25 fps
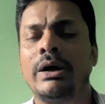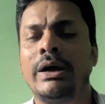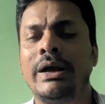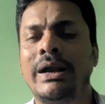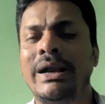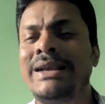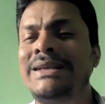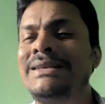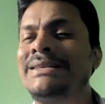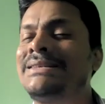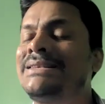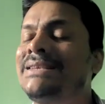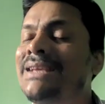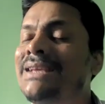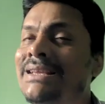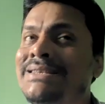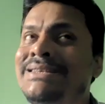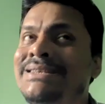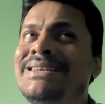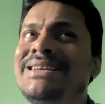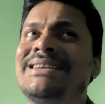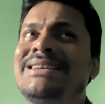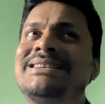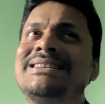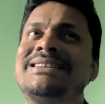it
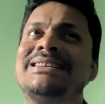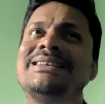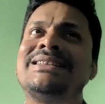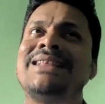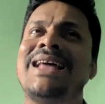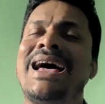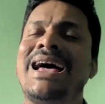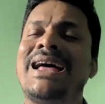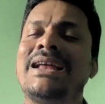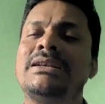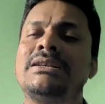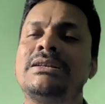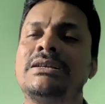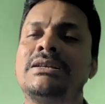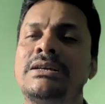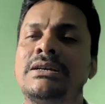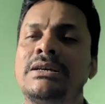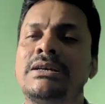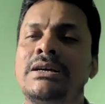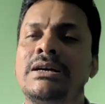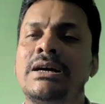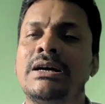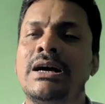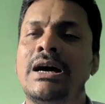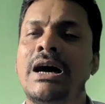suggests that
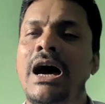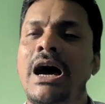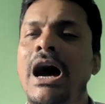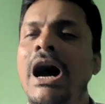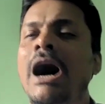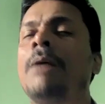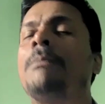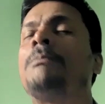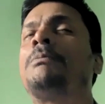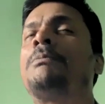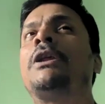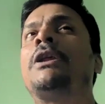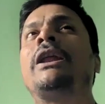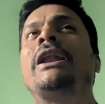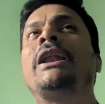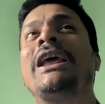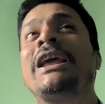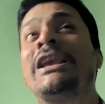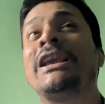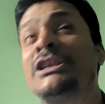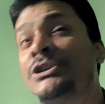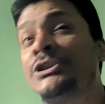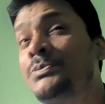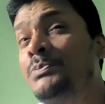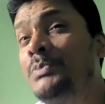after
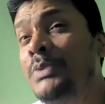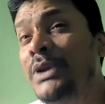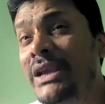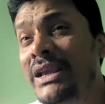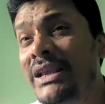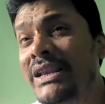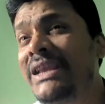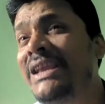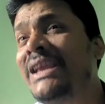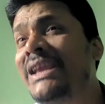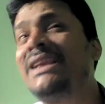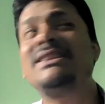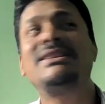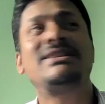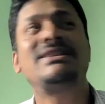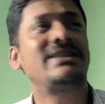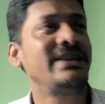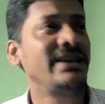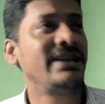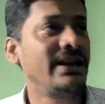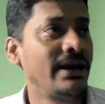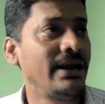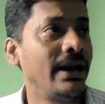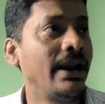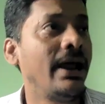
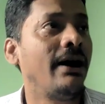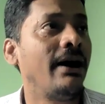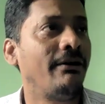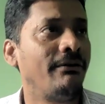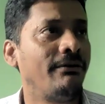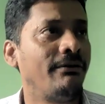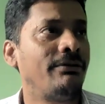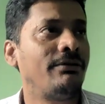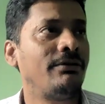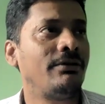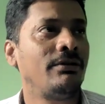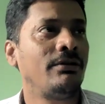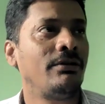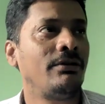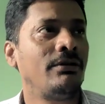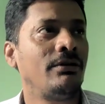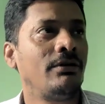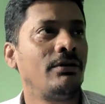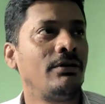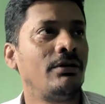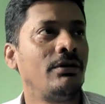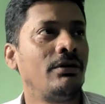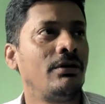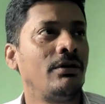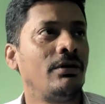experiencing love
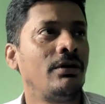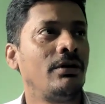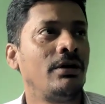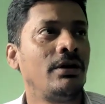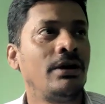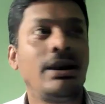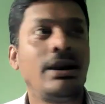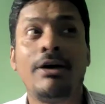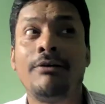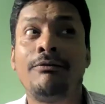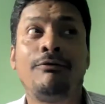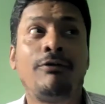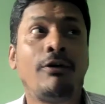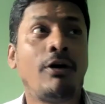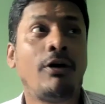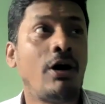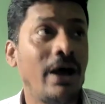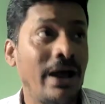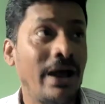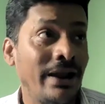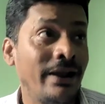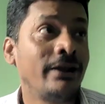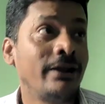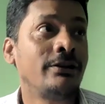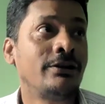
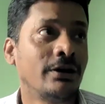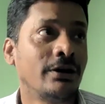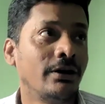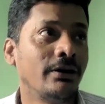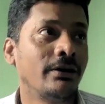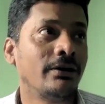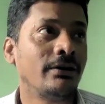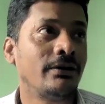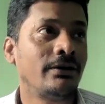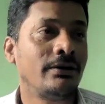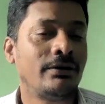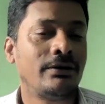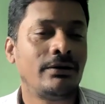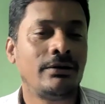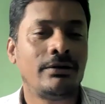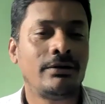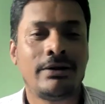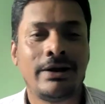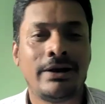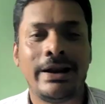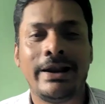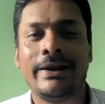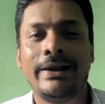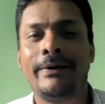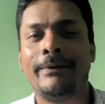for another,
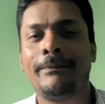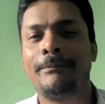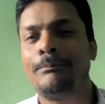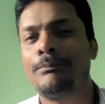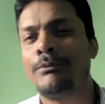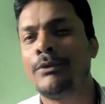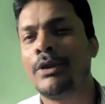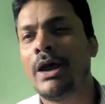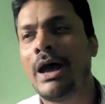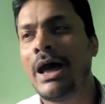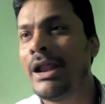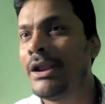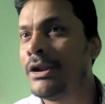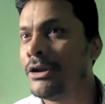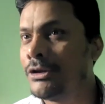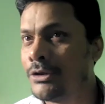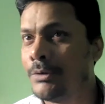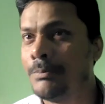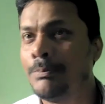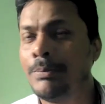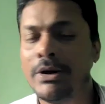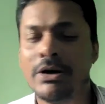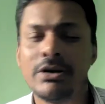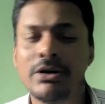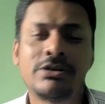right? Another
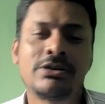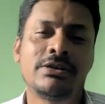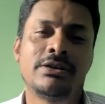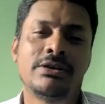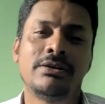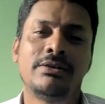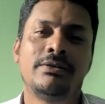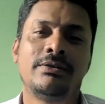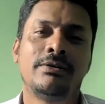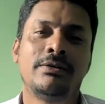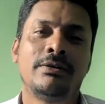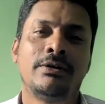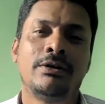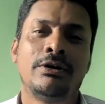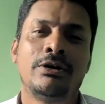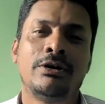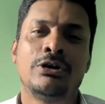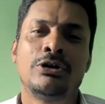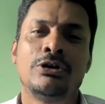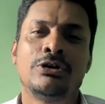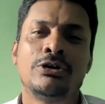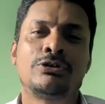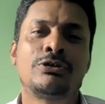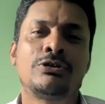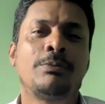person.
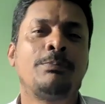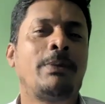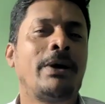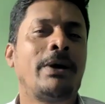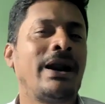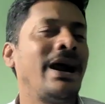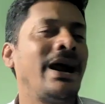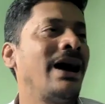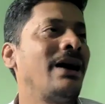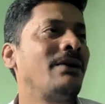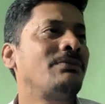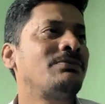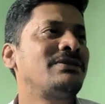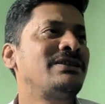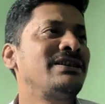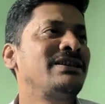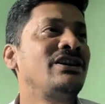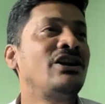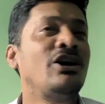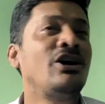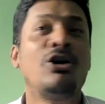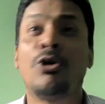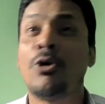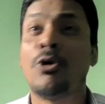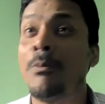So perhaps in
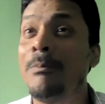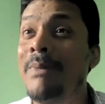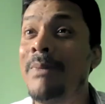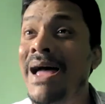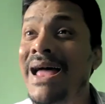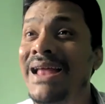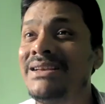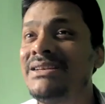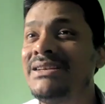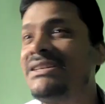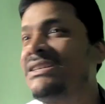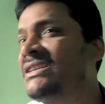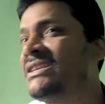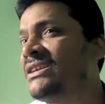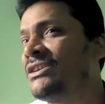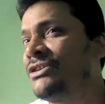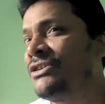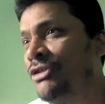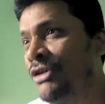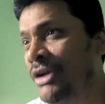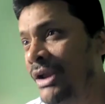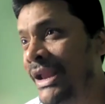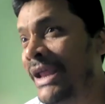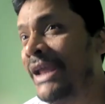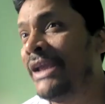a romantic
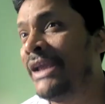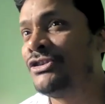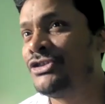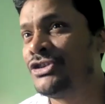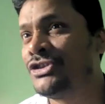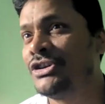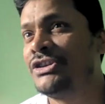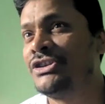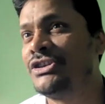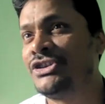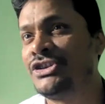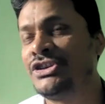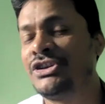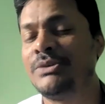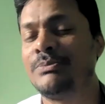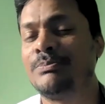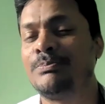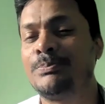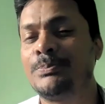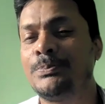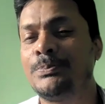relationship,